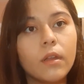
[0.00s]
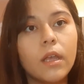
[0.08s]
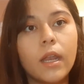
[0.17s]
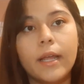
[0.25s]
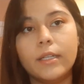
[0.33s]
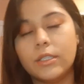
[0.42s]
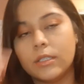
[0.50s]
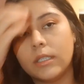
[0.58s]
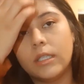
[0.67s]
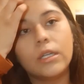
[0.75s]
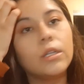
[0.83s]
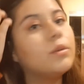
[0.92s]
and I just
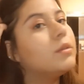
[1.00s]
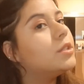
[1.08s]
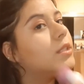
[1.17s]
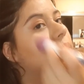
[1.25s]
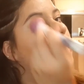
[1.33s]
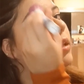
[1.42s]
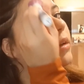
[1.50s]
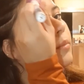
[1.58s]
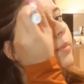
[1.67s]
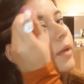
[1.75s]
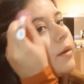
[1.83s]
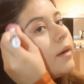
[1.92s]
include just a little
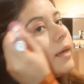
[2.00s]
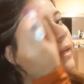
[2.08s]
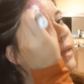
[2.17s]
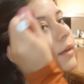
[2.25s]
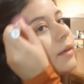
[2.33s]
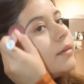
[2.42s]
bit right here.